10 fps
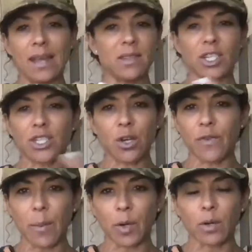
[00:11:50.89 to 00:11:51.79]
It's not just
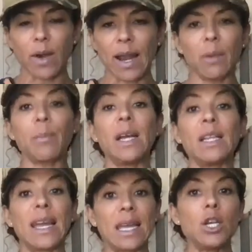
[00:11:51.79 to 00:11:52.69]
November, right? But
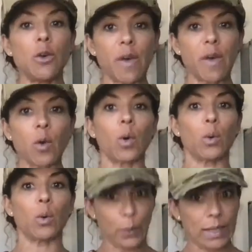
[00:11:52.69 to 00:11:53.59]
like November, we're
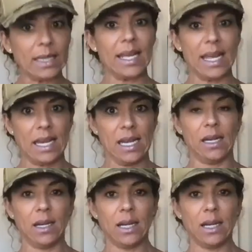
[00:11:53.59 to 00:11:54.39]
really hitting it.